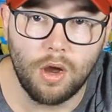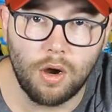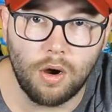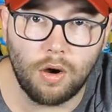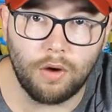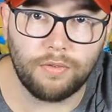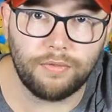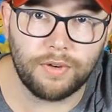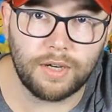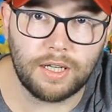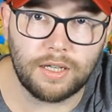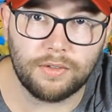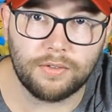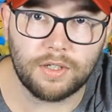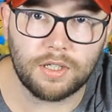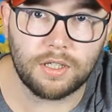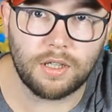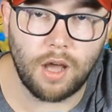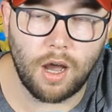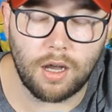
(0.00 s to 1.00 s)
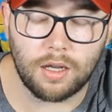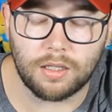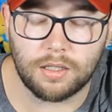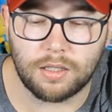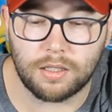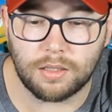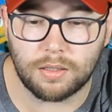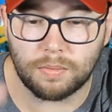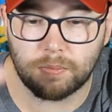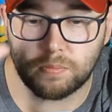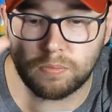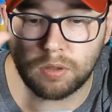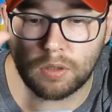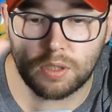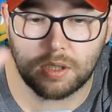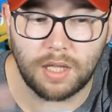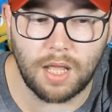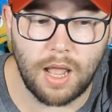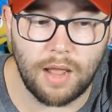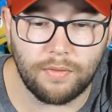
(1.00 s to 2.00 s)
all 3 of the starters
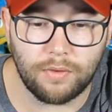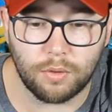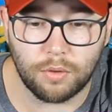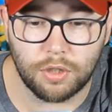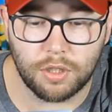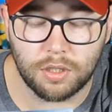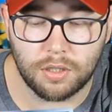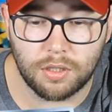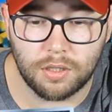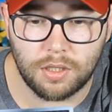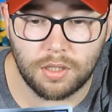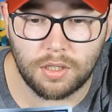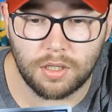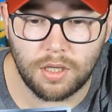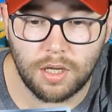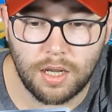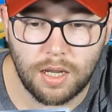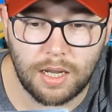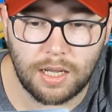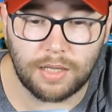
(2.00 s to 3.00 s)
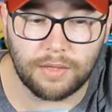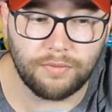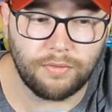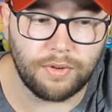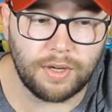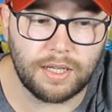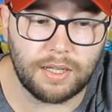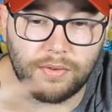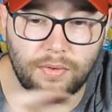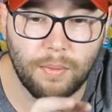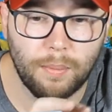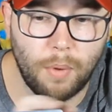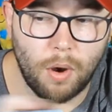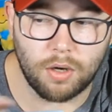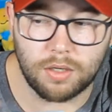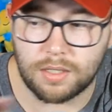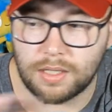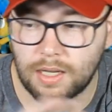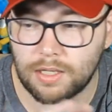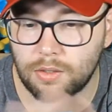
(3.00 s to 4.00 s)
plus their evolutions in 3 different
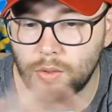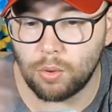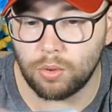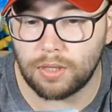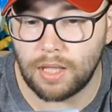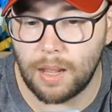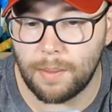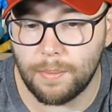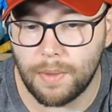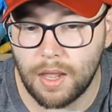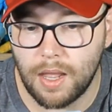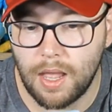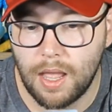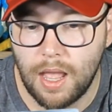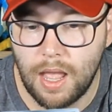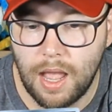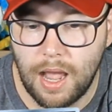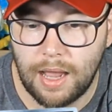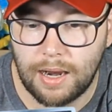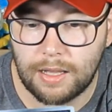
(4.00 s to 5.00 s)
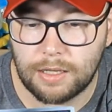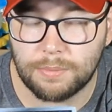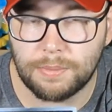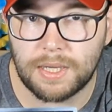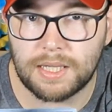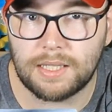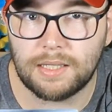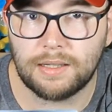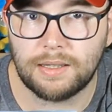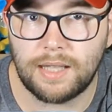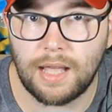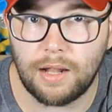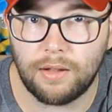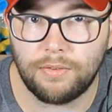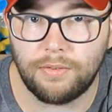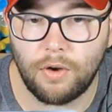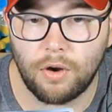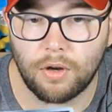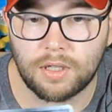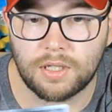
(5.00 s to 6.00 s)
boxes. I sold them, and I was missing
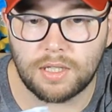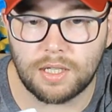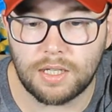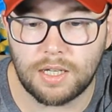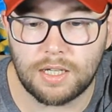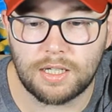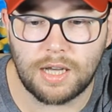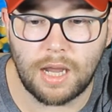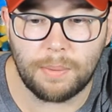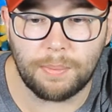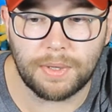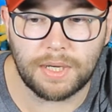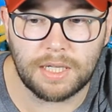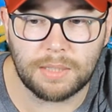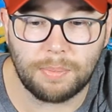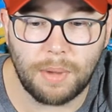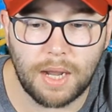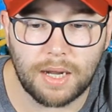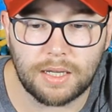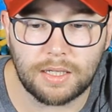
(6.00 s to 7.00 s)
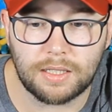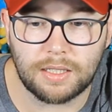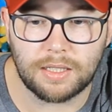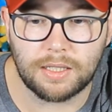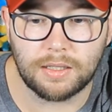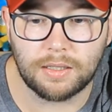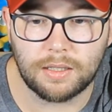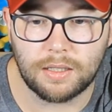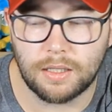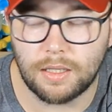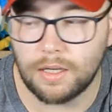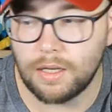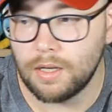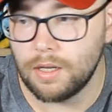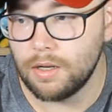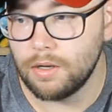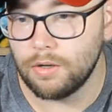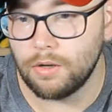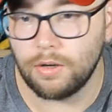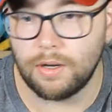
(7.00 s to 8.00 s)
Delphox in the Japanese packaging,
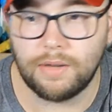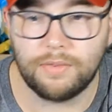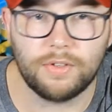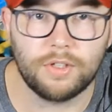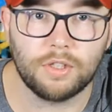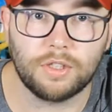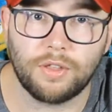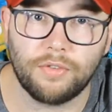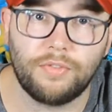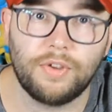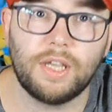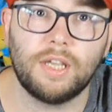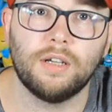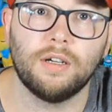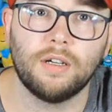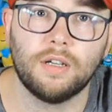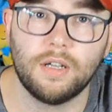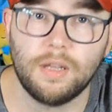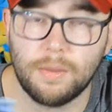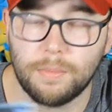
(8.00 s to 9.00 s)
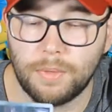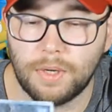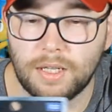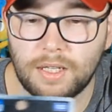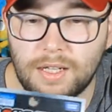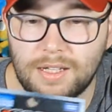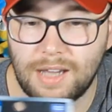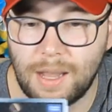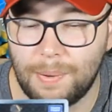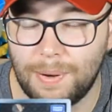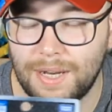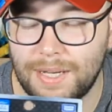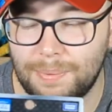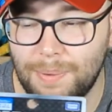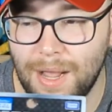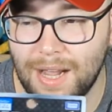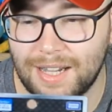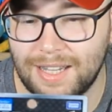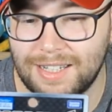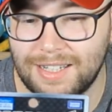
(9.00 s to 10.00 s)
or even just the figure, but in the Japanese
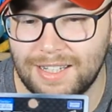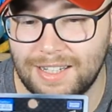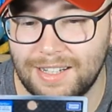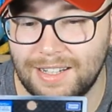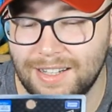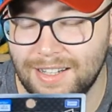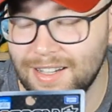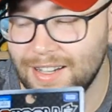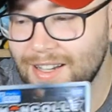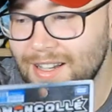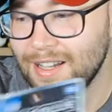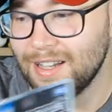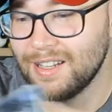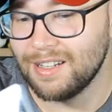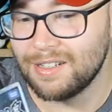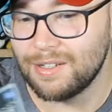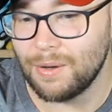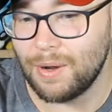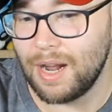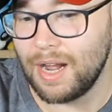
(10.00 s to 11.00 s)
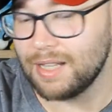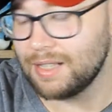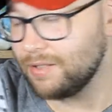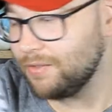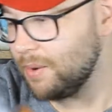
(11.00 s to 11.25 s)
packaging, so I had